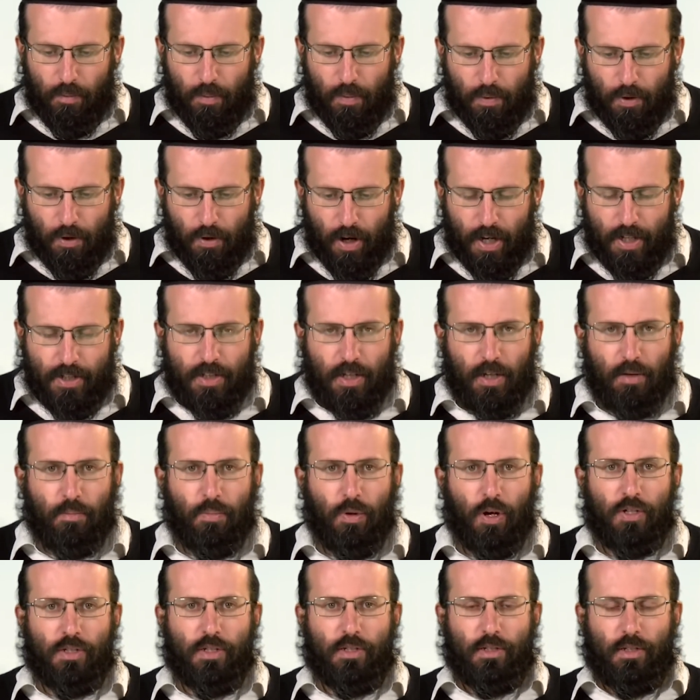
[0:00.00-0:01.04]
creating
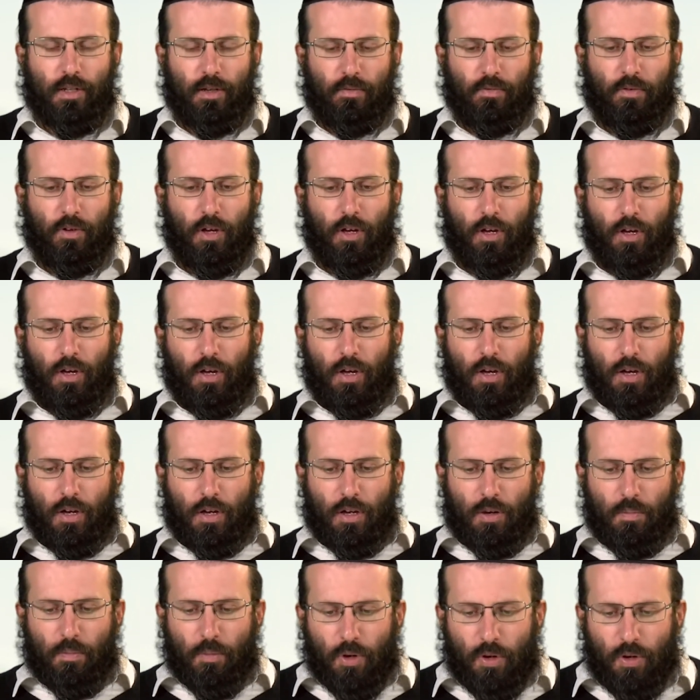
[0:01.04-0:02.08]
positive
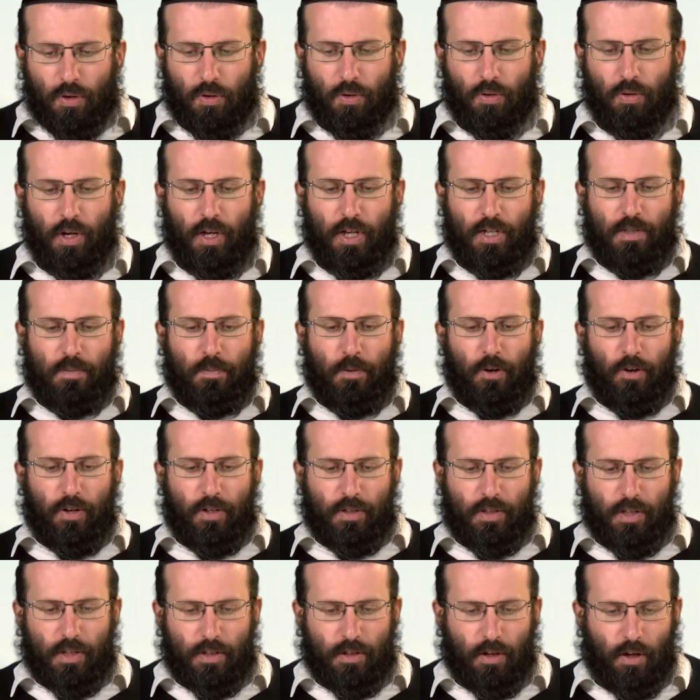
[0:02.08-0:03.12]
communal
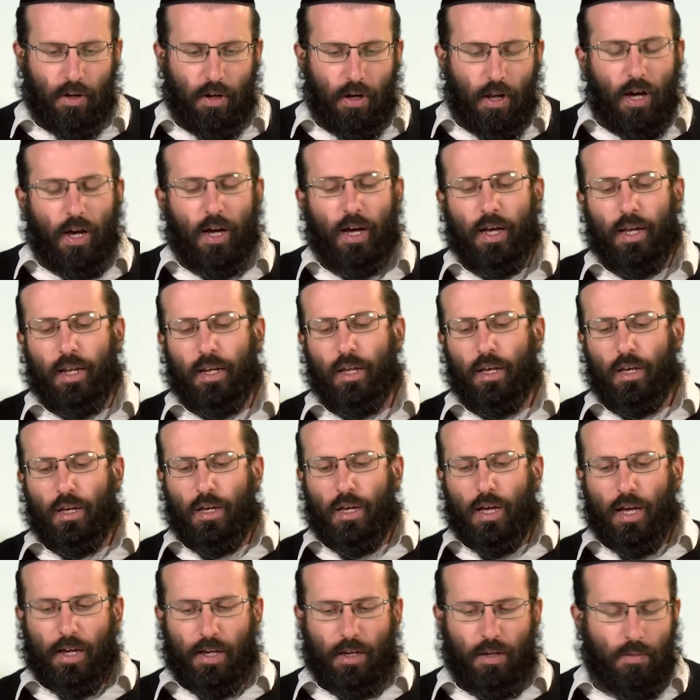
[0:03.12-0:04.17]
experiences online
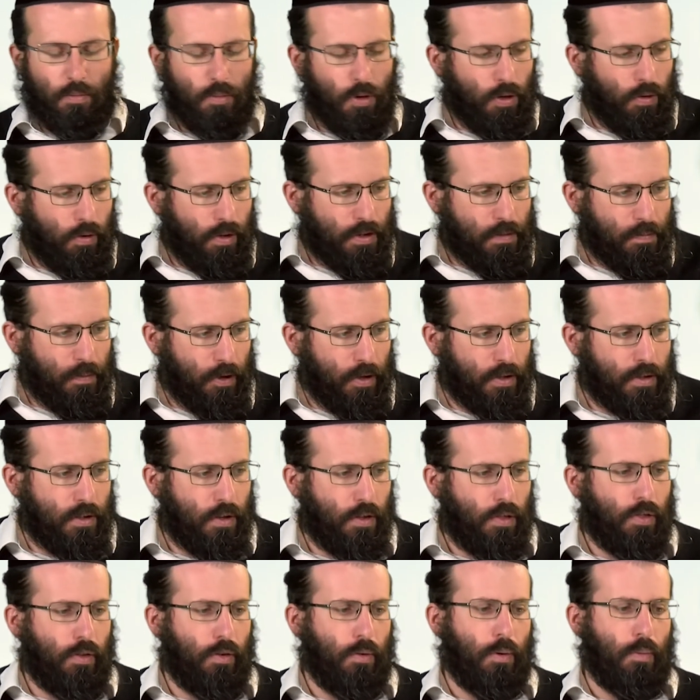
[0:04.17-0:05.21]
and communal experiences
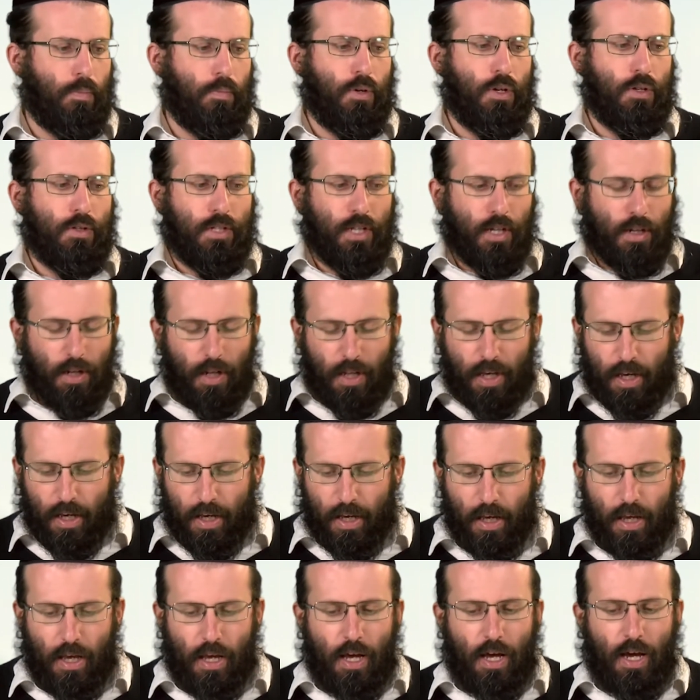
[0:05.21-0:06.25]
therapeutically
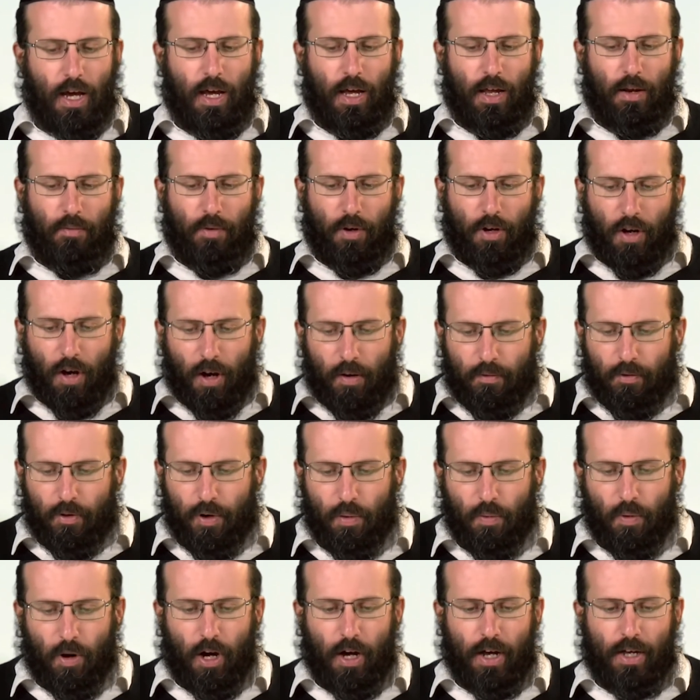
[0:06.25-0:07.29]
and
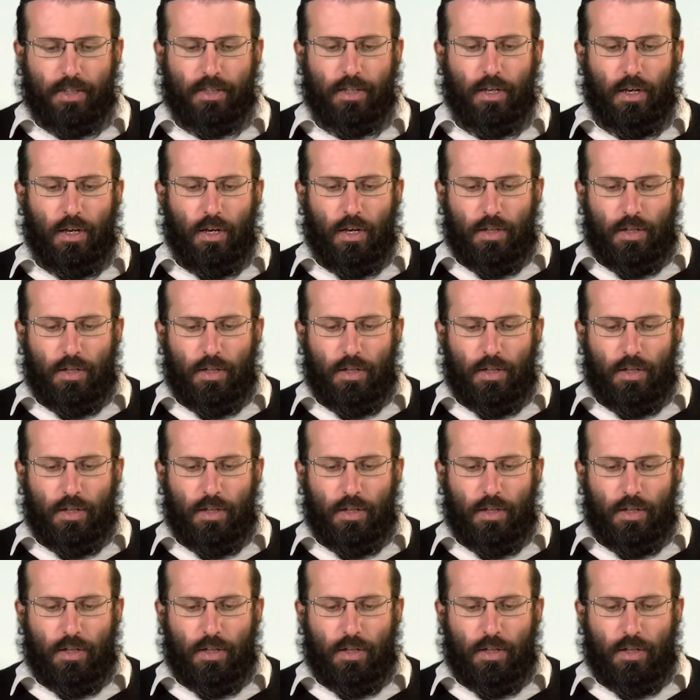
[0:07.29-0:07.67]
recovery-wise.